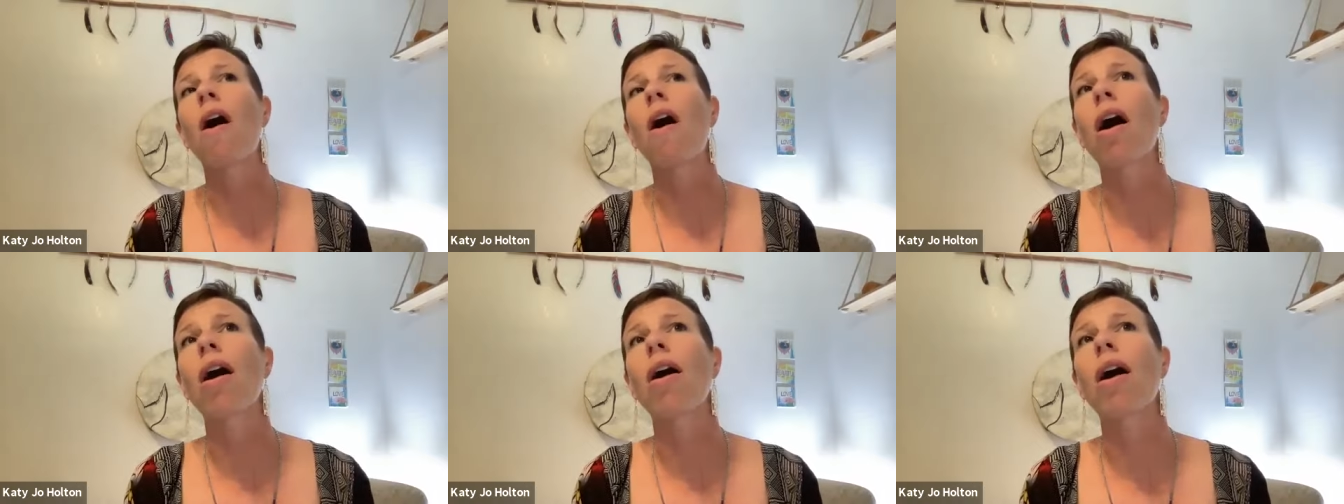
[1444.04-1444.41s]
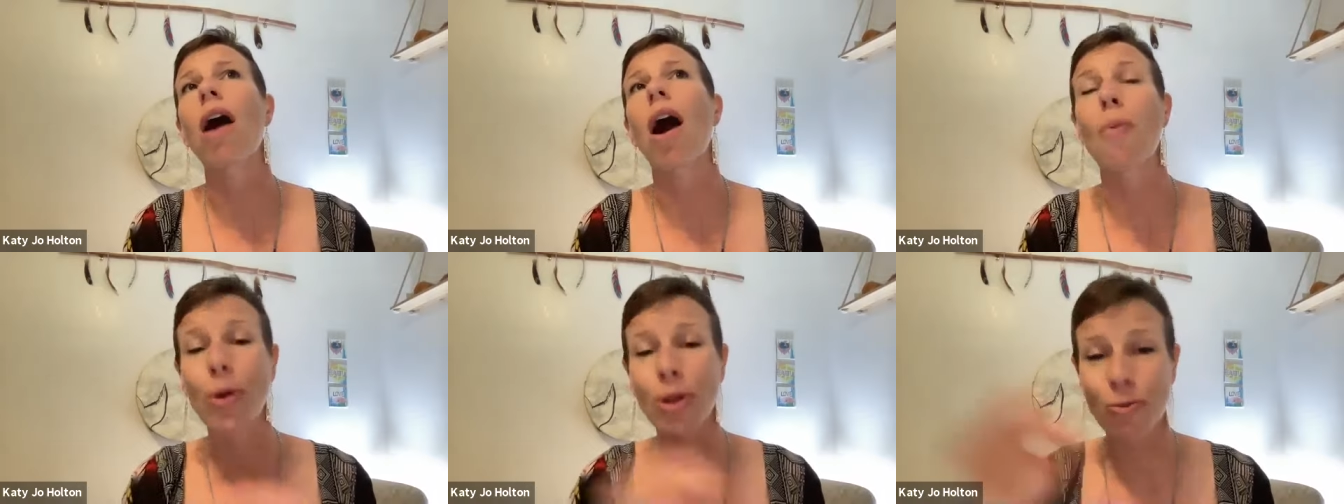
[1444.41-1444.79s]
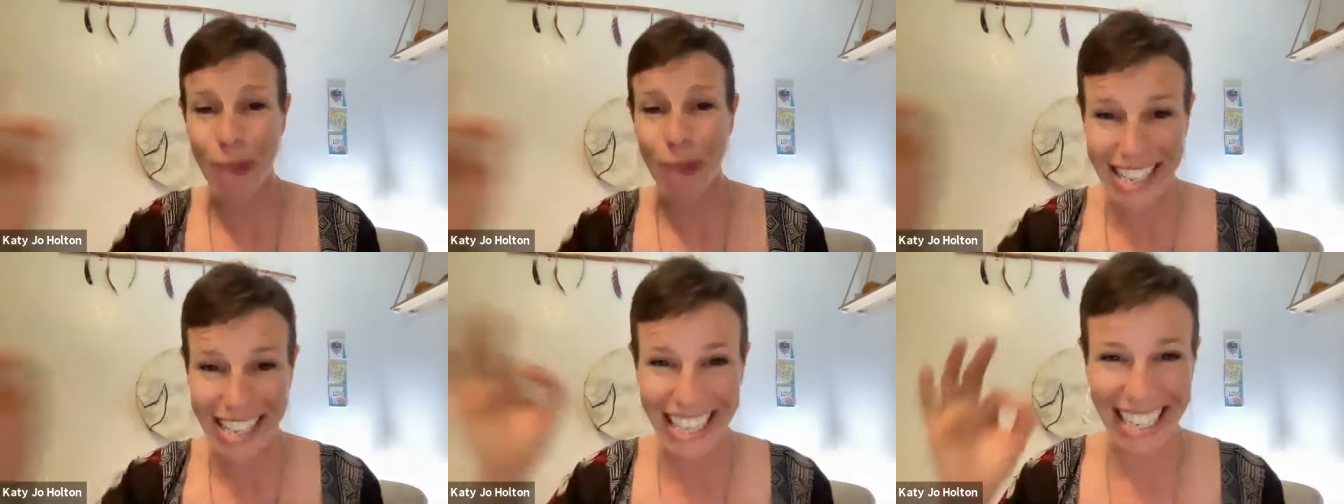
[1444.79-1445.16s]
are our most
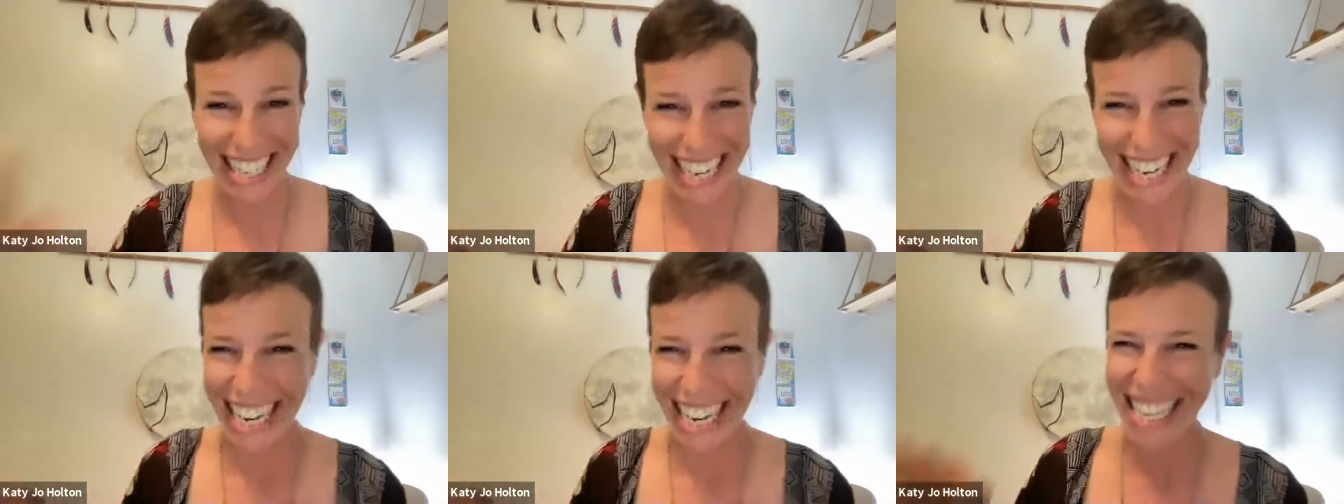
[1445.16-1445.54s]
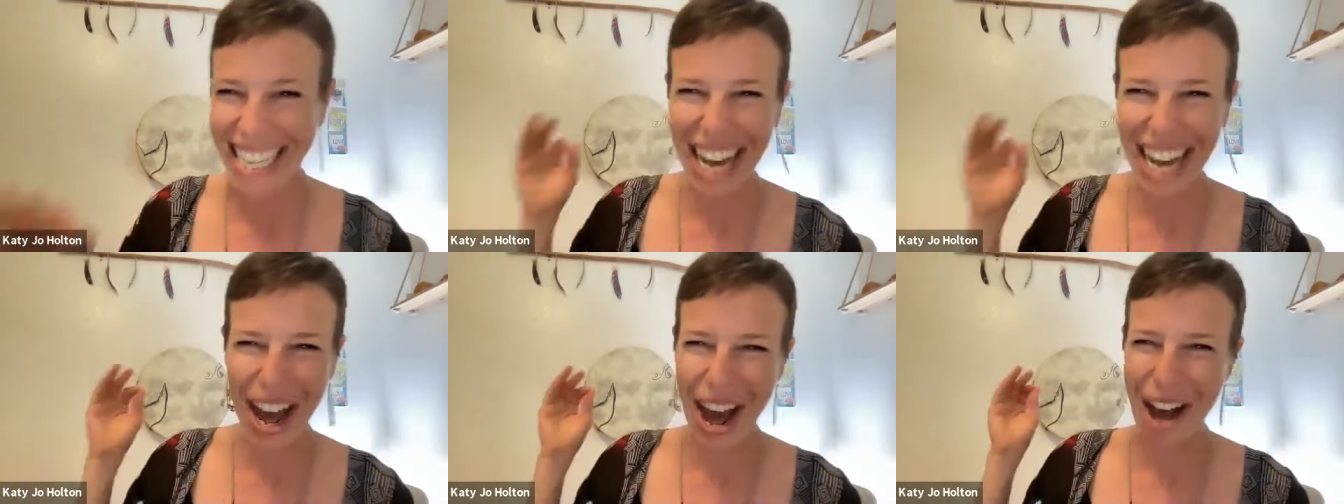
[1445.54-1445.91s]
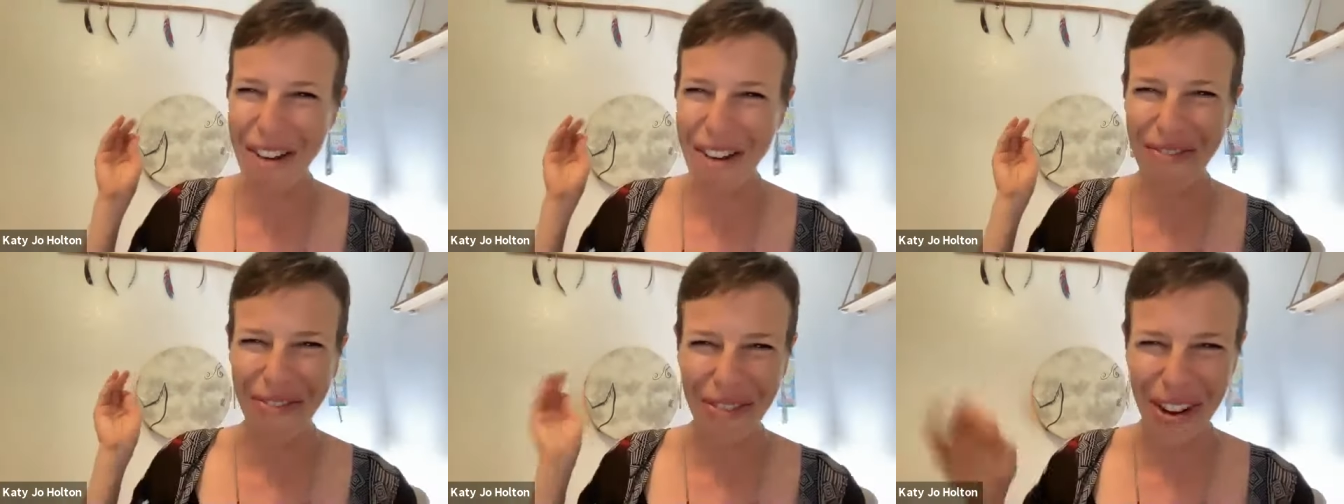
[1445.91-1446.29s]
basic needs
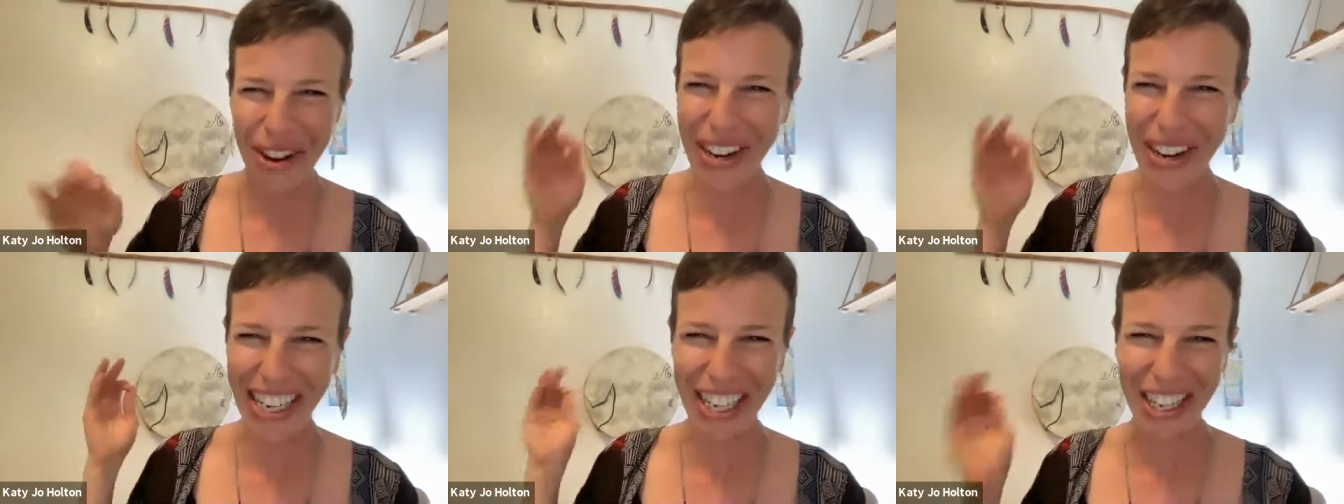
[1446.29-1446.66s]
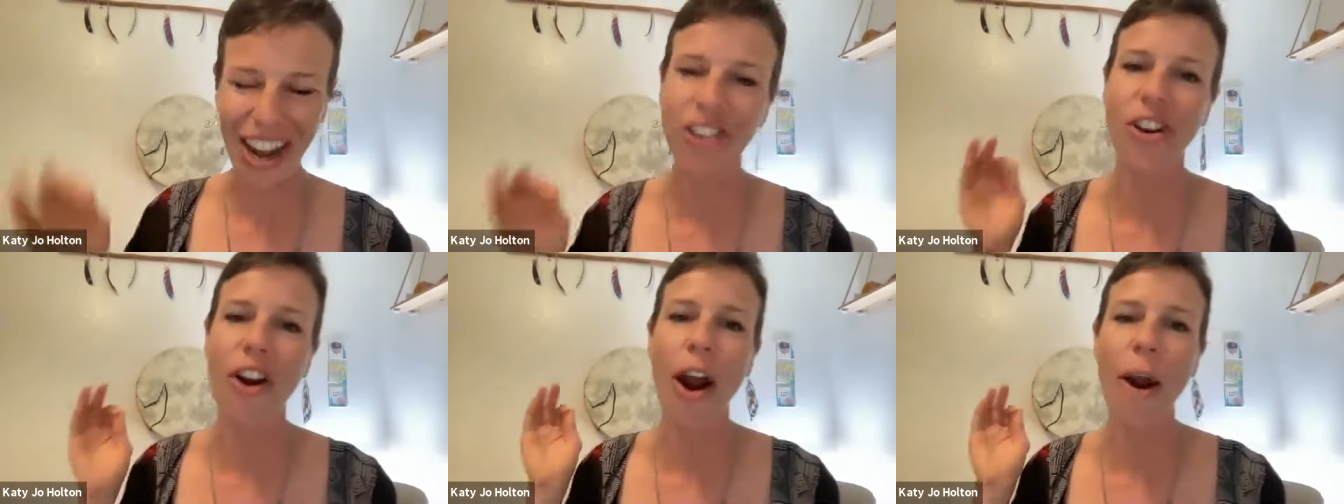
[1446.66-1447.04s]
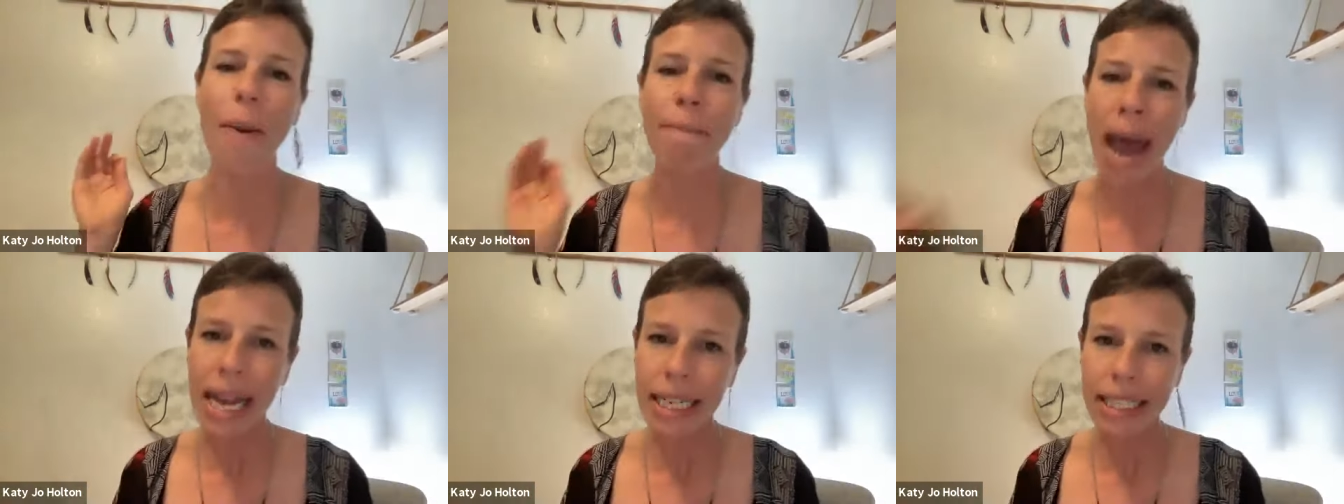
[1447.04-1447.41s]
of food and shelter are
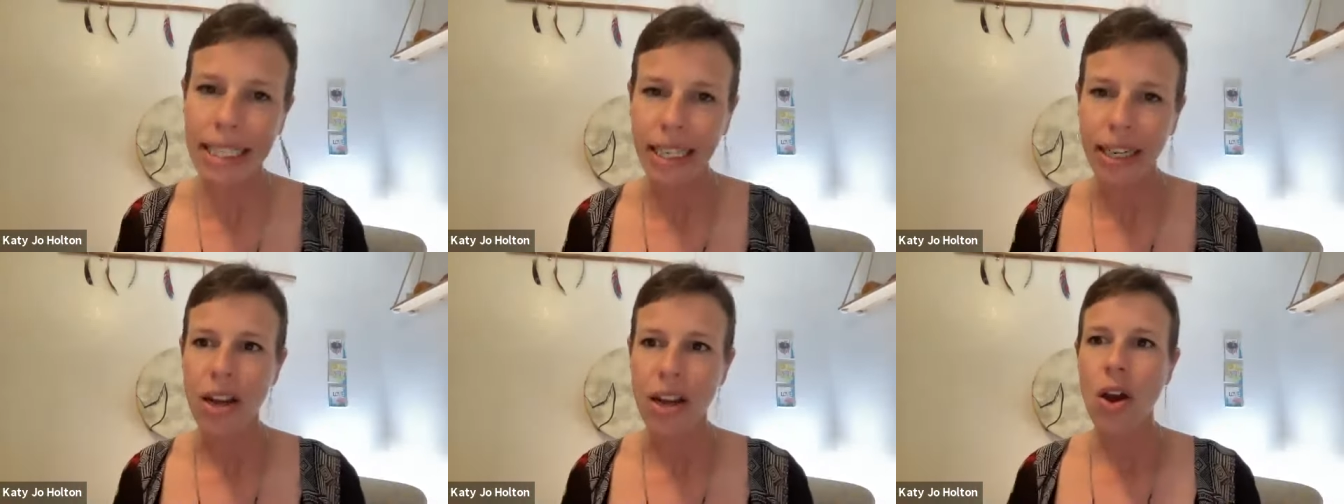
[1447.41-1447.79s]
met,